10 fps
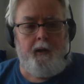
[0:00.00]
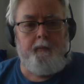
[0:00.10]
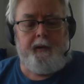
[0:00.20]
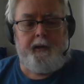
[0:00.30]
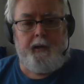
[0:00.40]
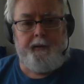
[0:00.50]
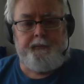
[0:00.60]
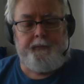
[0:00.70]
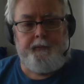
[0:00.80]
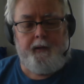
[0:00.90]

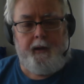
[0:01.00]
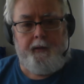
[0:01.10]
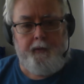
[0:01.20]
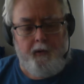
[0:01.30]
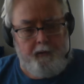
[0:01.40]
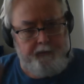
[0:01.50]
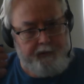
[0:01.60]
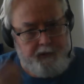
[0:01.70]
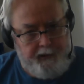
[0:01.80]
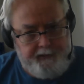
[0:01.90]
because there are
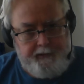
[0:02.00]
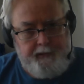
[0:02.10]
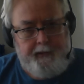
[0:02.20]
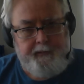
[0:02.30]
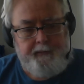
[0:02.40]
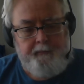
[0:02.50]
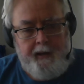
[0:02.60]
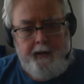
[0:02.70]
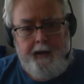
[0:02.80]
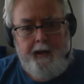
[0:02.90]
just as
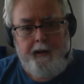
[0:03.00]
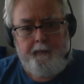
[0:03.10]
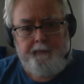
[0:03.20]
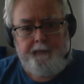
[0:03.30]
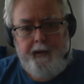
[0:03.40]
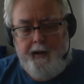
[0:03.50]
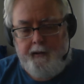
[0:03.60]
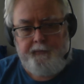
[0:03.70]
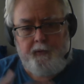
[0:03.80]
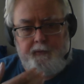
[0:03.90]
many atoms. The
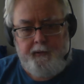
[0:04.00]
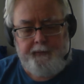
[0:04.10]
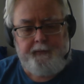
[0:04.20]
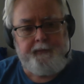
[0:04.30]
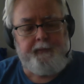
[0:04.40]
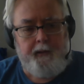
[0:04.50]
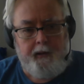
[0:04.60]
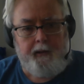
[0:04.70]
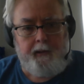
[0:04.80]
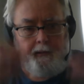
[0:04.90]
atoms are just as
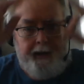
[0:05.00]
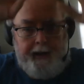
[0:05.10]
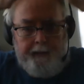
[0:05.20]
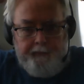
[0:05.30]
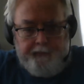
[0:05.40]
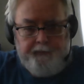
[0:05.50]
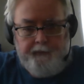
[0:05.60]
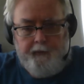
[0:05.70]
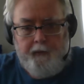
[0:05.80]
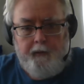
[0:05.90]
thick in the
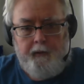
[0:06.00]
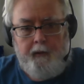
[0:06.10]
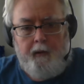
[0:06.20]
atmosphere